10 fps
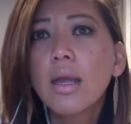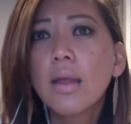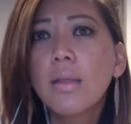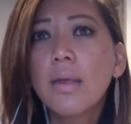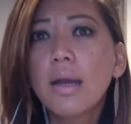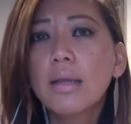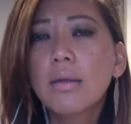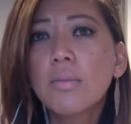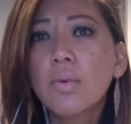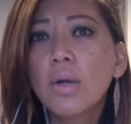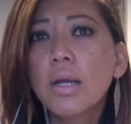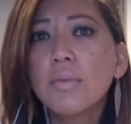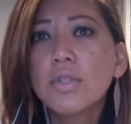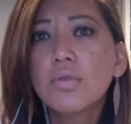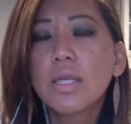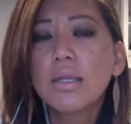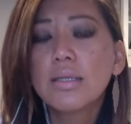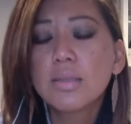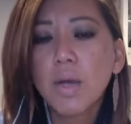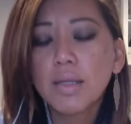that the more I'm doing
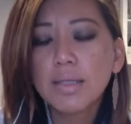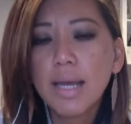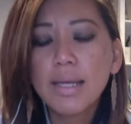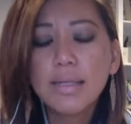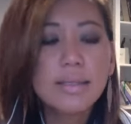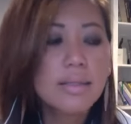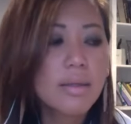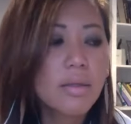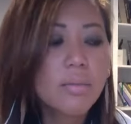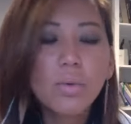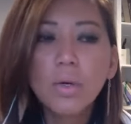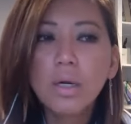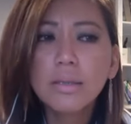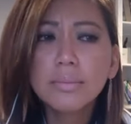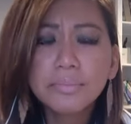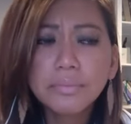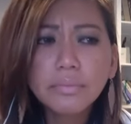this podcast, the more